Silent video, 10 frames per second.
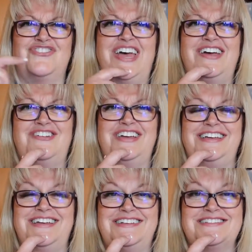
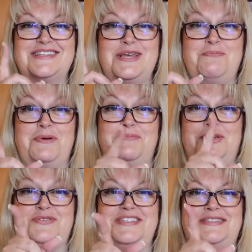Fairy in Sleeping
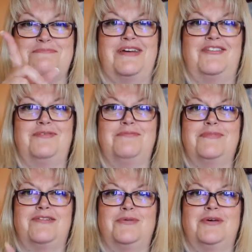Beauty's
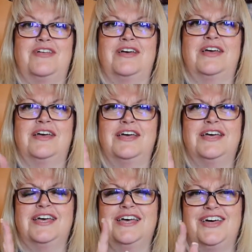Merryweather.
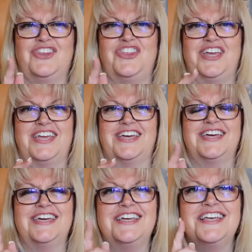I think.
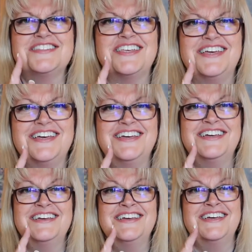Is it?
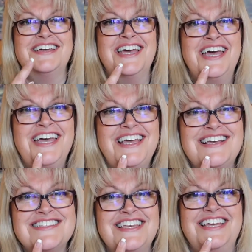
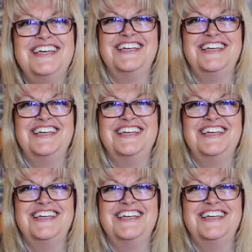Is it?